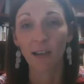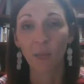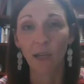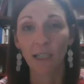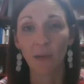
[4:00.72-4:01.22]
the
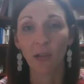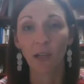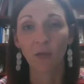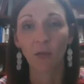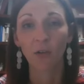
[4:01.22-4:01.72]
pandemic
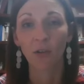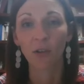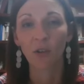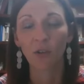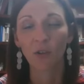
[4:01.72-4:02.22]
in order
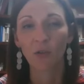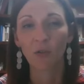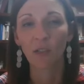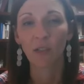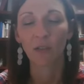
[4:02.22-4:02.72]
to
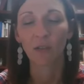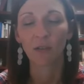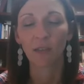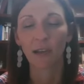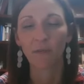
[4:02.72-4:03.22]

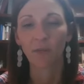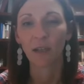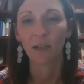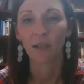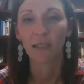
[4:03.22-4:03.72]
still
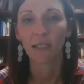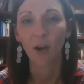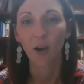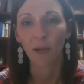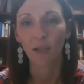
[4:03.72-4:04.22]
safely see
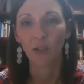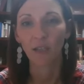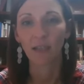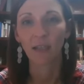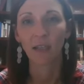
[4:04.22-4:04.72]
our
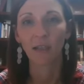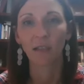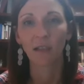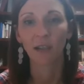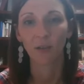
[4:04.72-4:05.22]
patients and
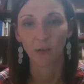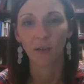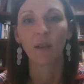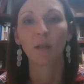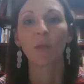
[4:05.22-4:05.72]
connect with
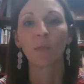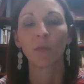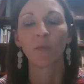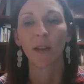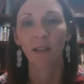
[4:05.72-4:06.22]
them and
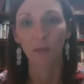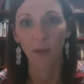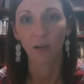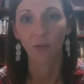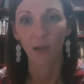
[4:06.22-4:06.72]
provide them
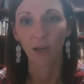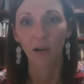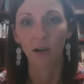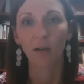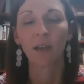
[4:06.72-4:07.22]
medical
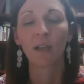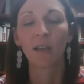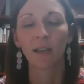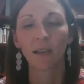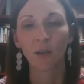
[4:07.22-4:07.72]
care,
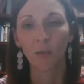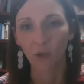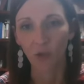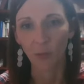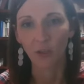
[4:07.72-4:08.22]
get their
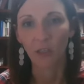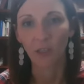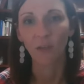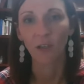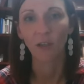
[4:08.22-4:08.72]
prescriptions
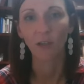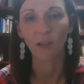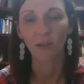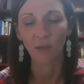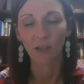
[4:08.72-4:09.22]
filled,
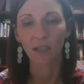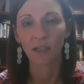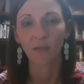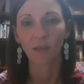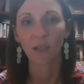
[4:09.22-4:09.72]
and those kinds
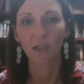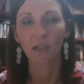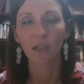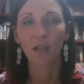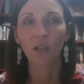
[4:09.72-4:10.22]
of things.
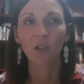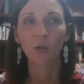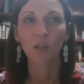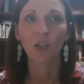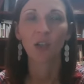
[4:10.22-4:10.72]
So
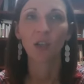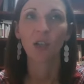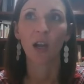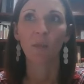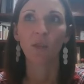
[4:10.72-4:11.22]
we started
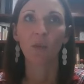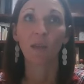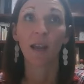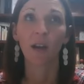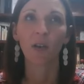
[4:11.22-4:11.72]

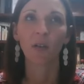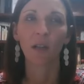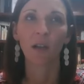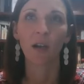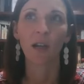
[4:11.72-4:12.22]
doing that
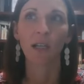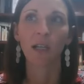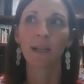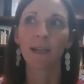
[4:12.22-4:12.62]
early on.